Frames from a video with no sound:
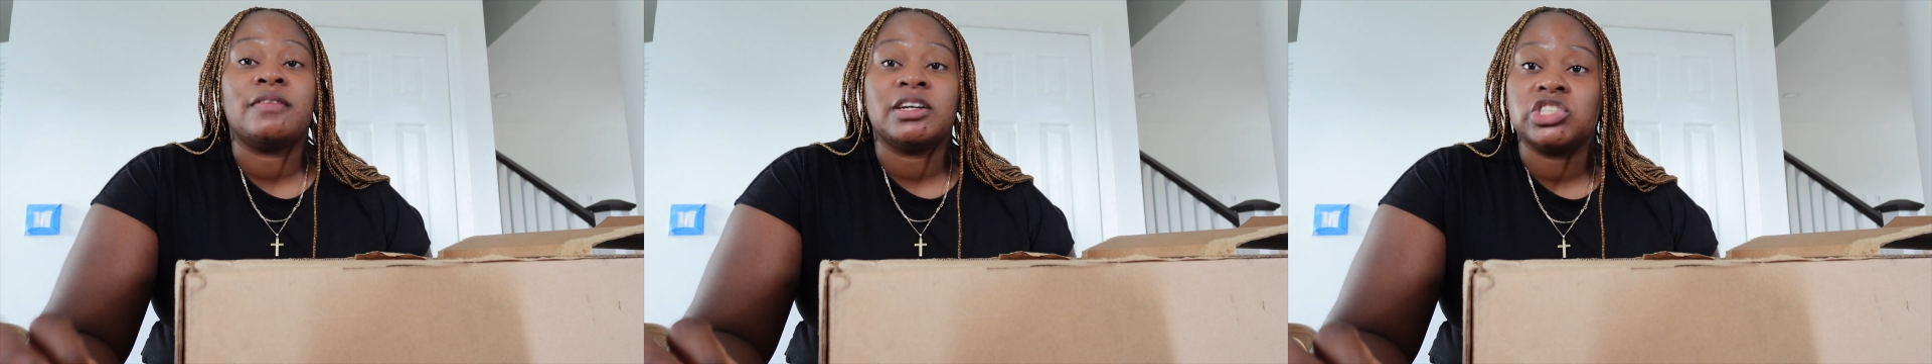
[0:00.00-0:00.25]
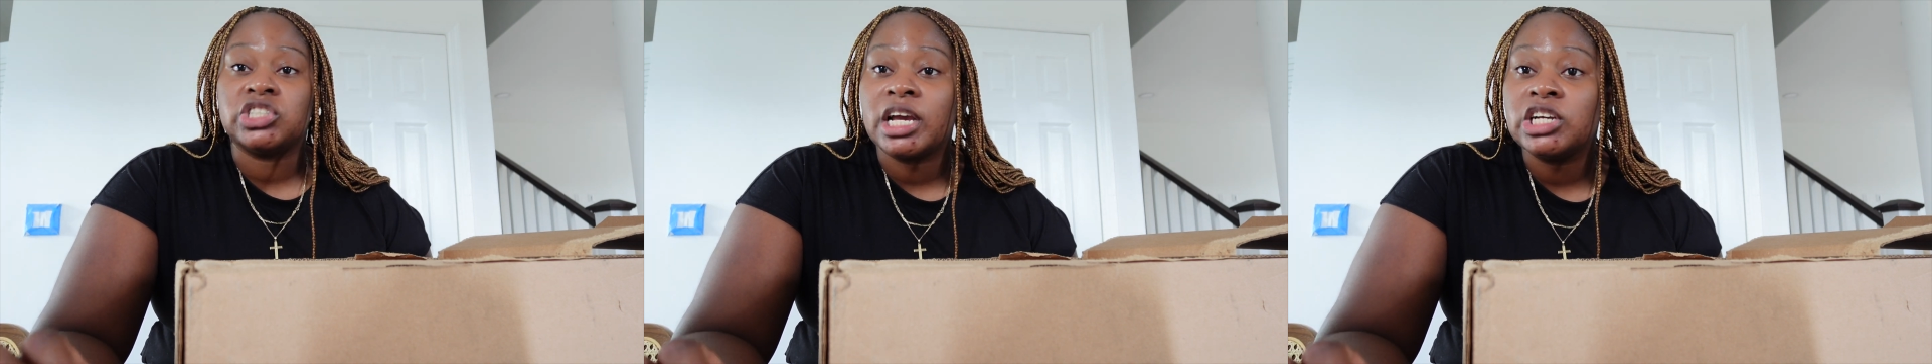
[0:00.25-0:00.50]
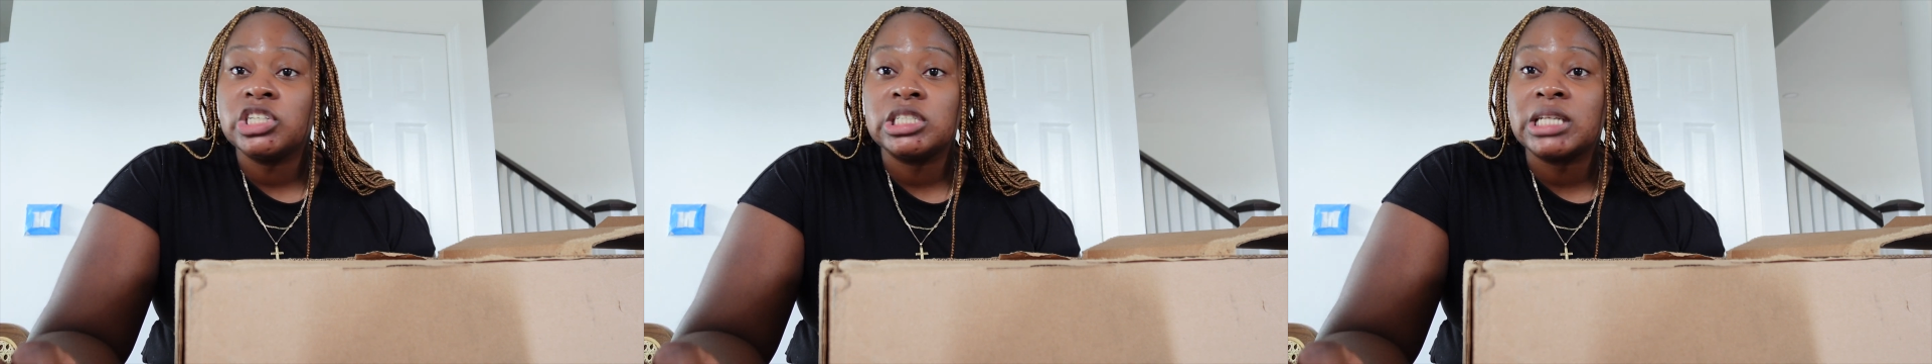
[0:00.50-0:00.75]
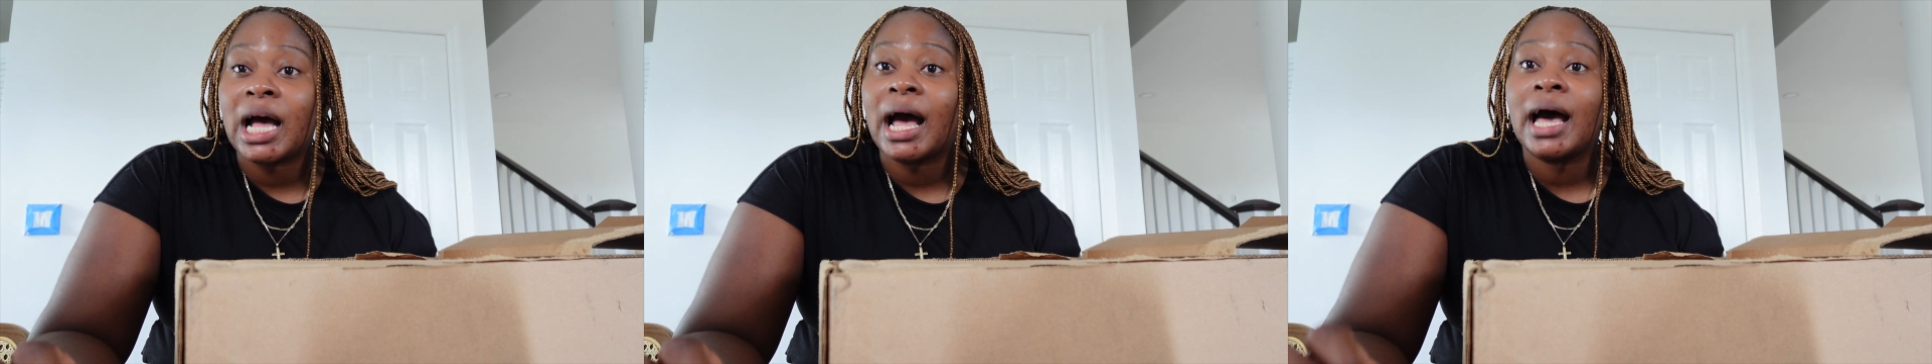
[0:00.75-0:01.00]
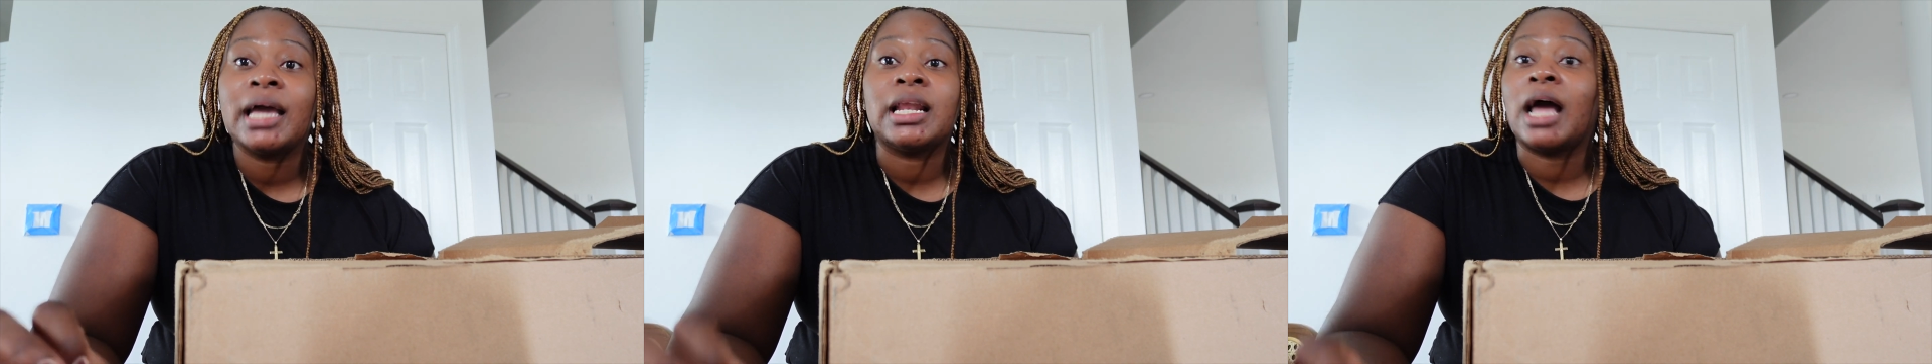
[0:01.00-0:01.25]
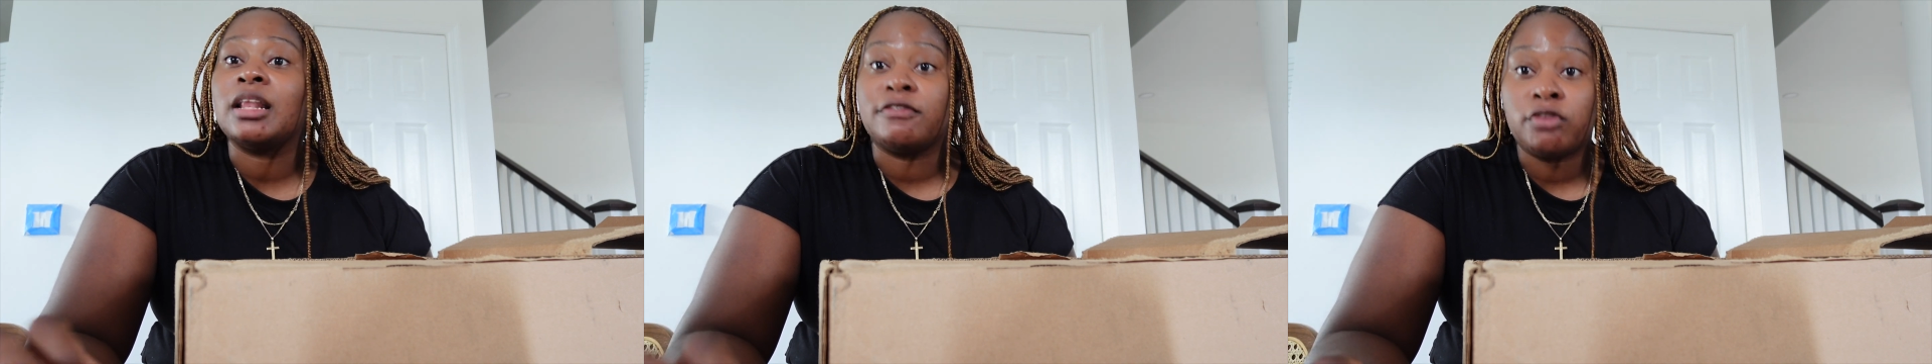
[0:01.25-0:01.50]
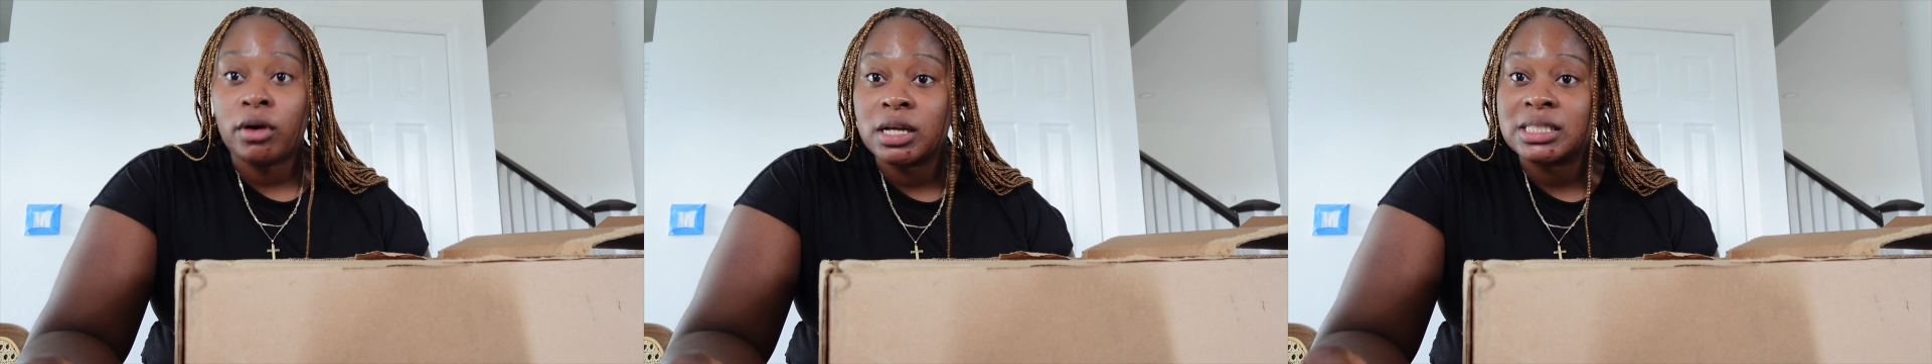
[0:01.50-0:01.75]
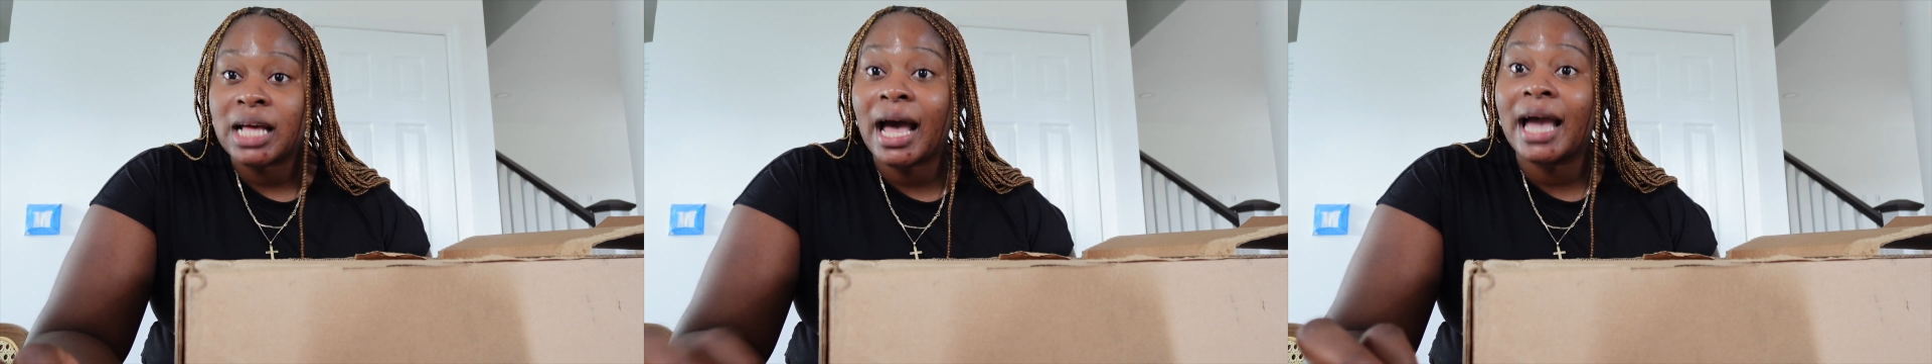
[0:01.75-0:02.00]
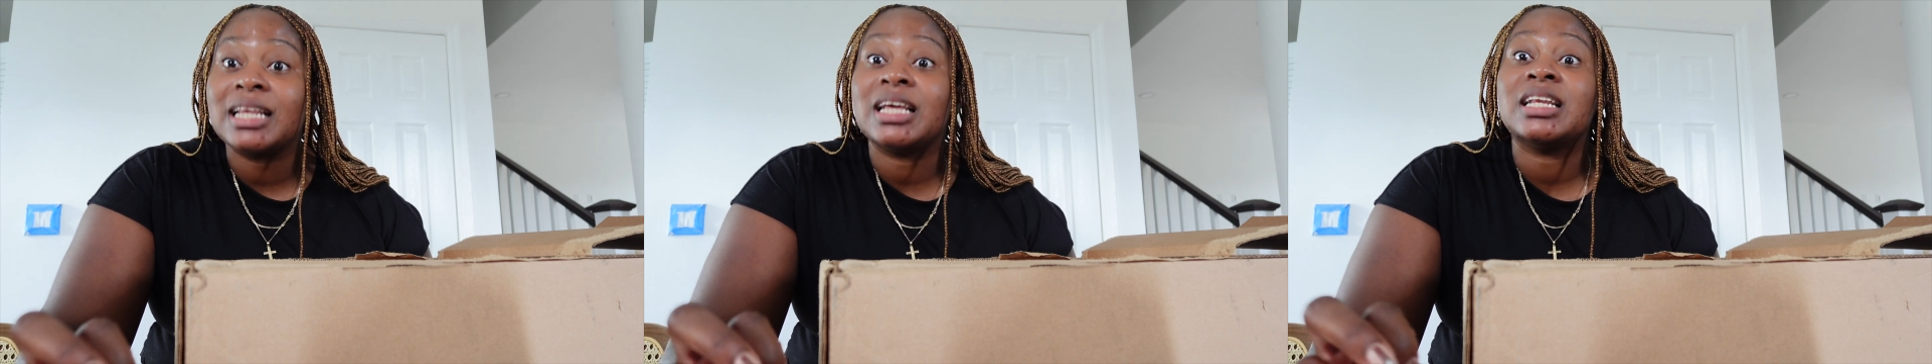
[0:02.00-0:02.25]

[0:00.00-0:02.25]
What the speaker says: vegetation side and the forest side,